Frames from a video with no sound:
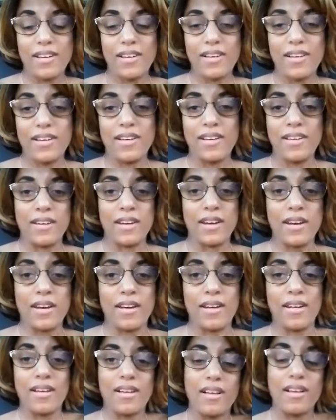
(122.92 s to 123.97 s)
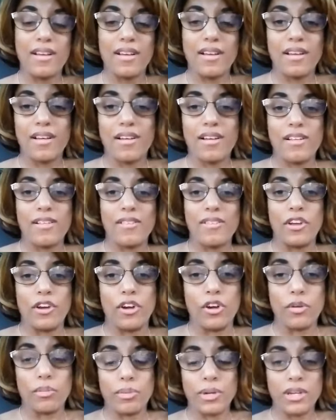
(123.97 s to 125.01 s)
And I
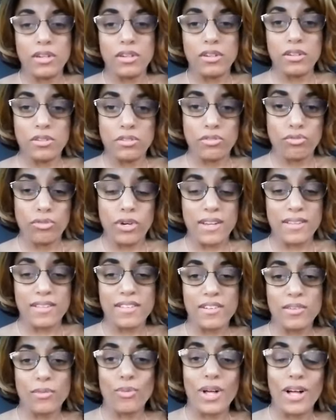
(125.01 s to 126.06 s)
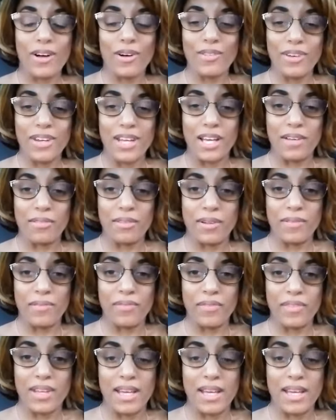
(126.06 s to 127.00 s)
hope he's resting well in heaven,